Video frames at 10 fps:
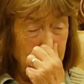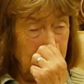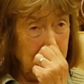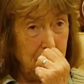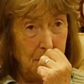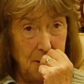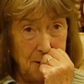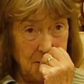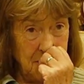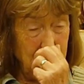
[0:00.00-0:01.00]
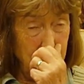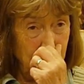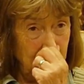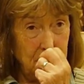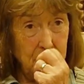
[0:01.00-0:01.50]
eBird.
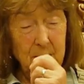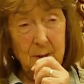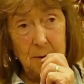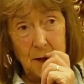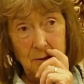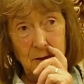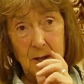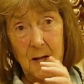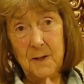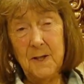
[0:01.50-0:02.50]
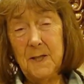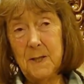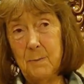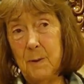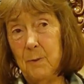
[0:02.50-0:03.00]
I think that
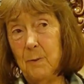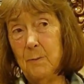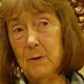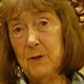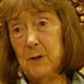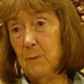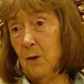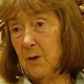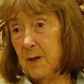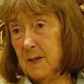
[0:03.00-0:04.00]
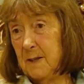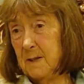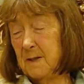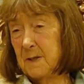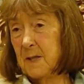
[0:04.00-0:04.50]
needs to be promoted more than it
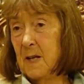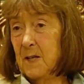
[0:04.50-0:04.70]
is.